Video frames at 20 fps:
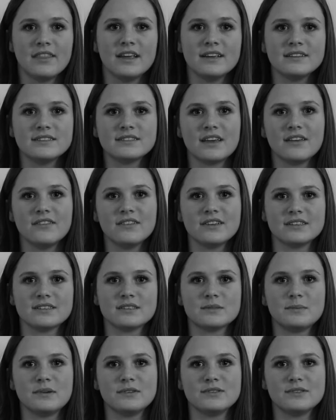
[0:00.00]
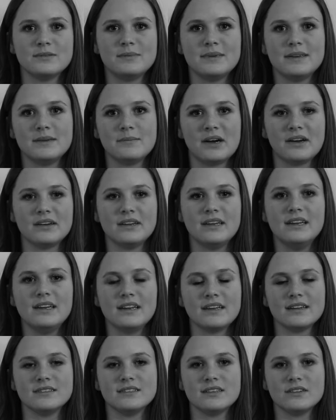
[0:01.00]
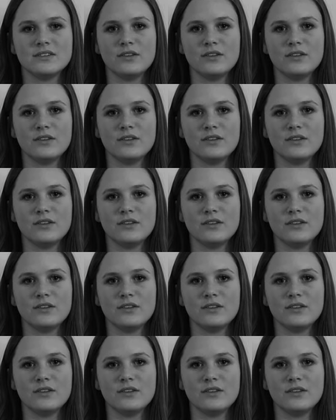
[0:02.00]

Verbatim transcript: Thanksgiving is supposed to be about eating until